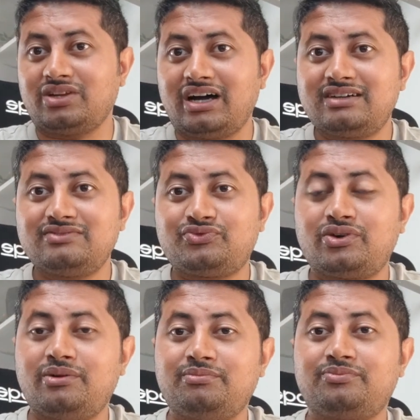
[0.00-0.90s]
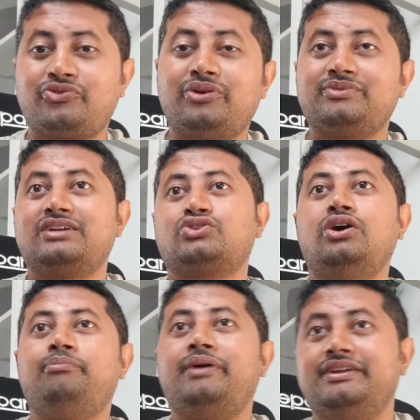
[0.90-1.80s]
learn from from that
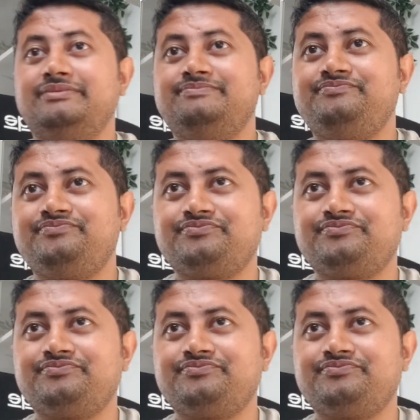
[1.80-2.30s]
company